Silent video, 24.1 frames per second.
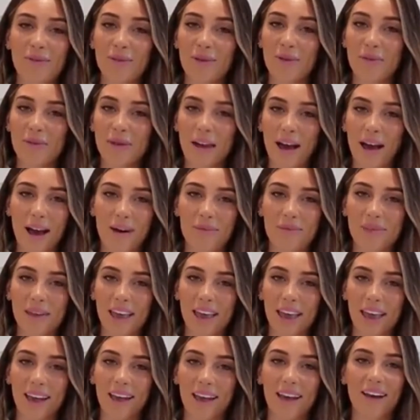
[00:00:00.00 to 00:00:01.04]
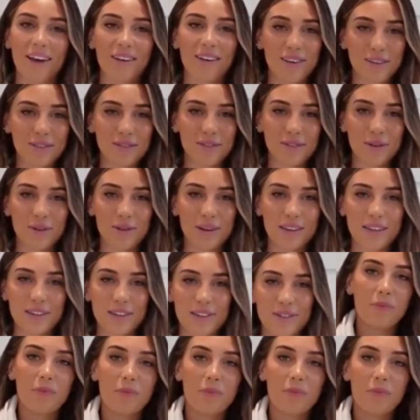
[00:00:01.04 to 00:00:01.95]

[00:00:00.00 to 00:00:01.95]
will be happening going forward.